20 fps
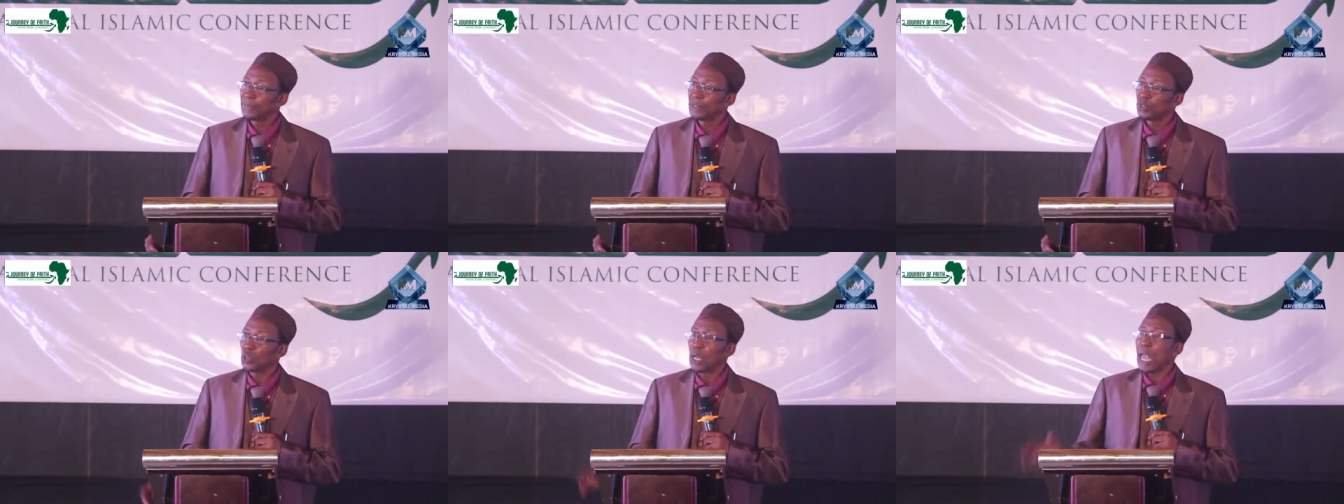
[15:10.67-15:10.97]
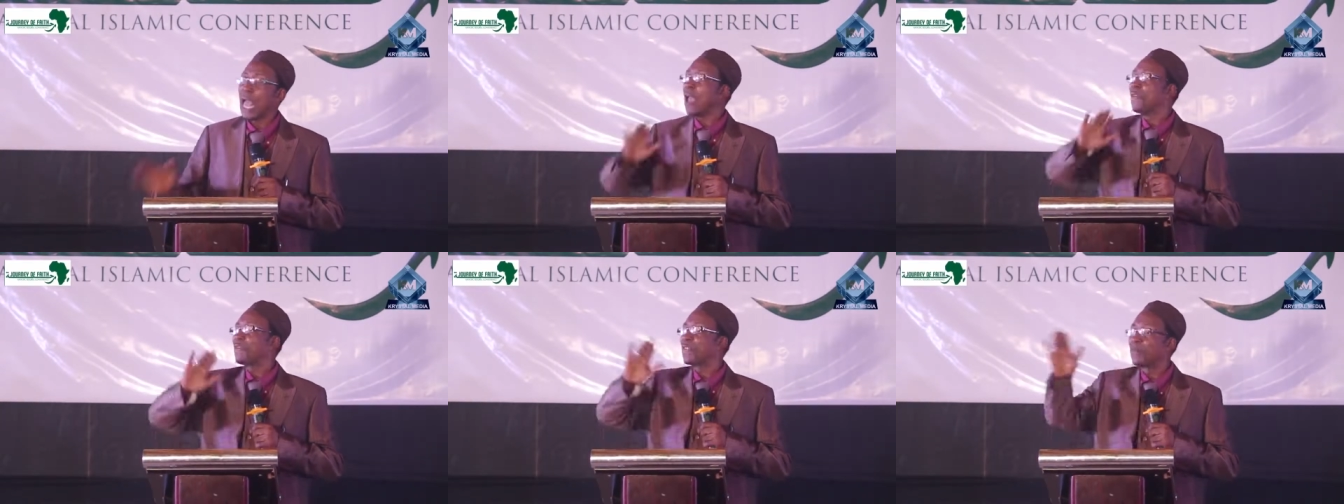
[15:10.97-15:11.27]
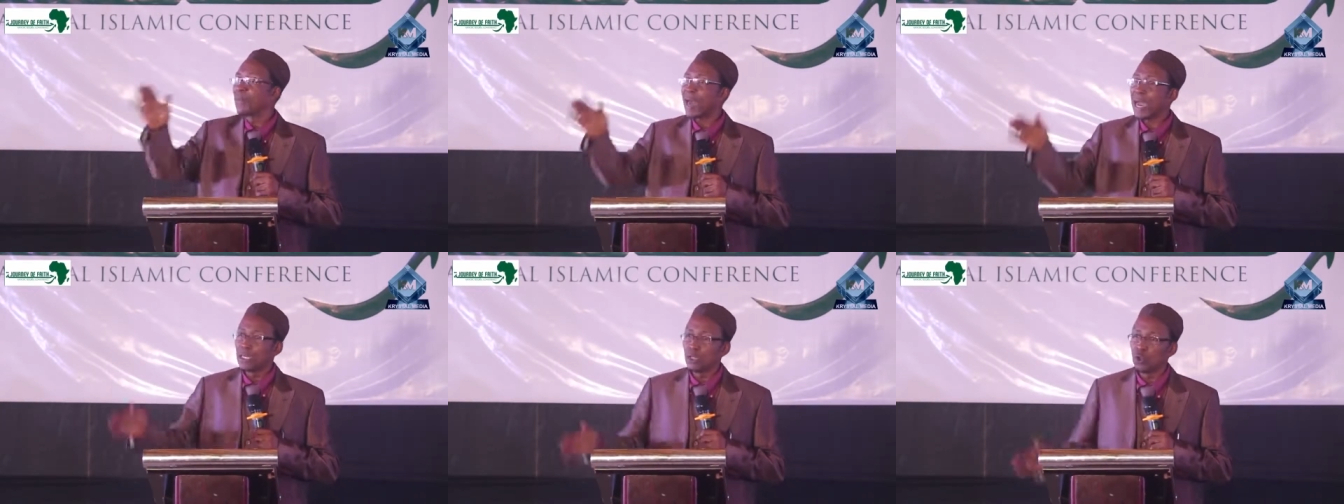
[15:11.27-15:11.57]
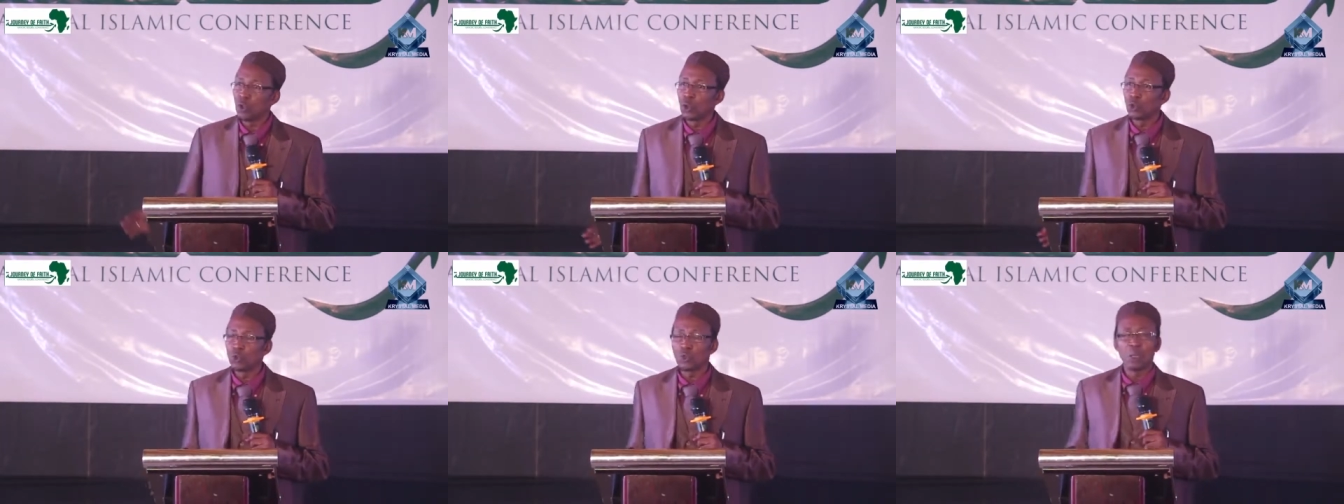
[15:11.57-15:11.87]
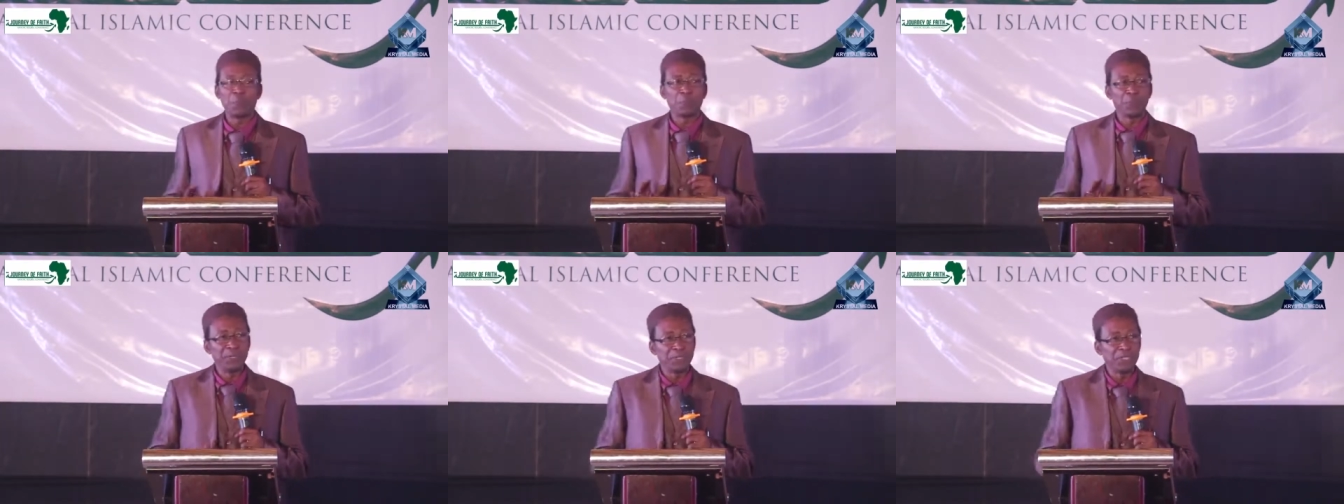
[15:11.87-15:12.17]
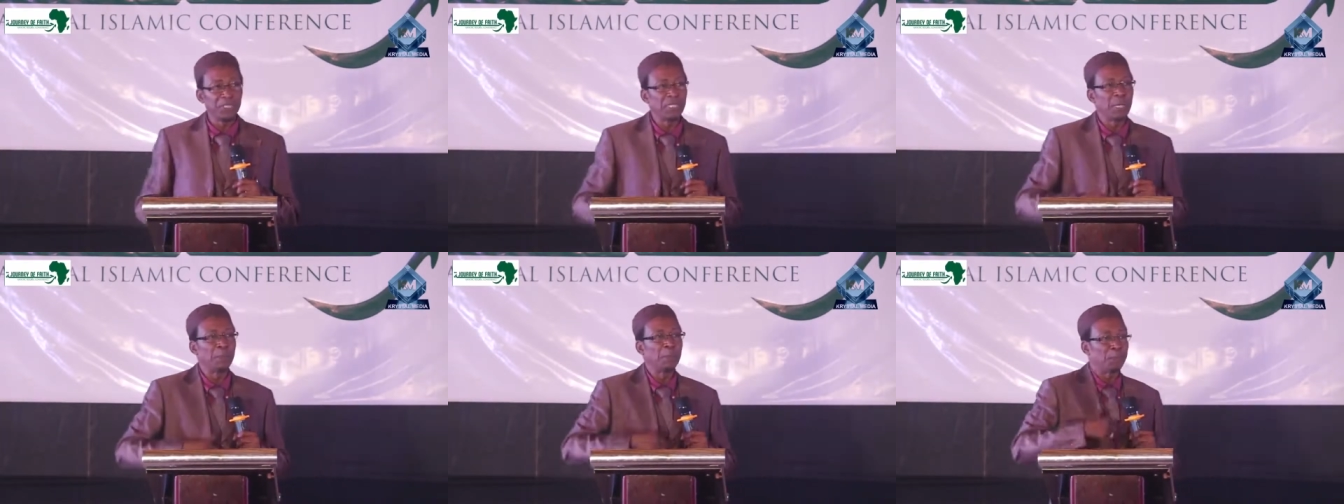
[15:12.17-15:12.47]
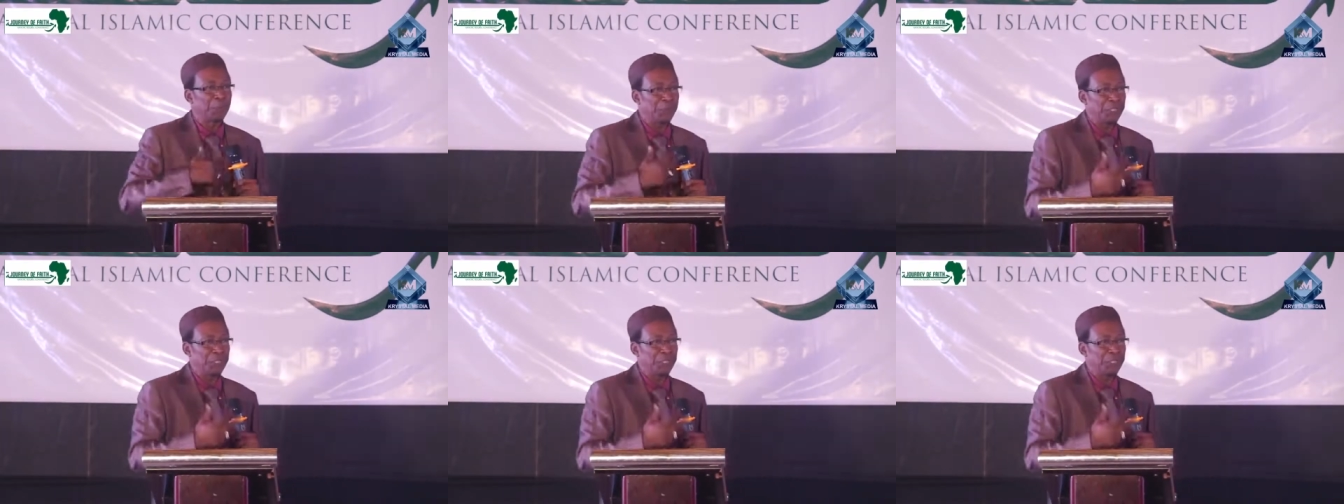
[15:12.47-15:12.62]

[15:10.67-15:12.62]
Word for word: So everybody goes to the prison and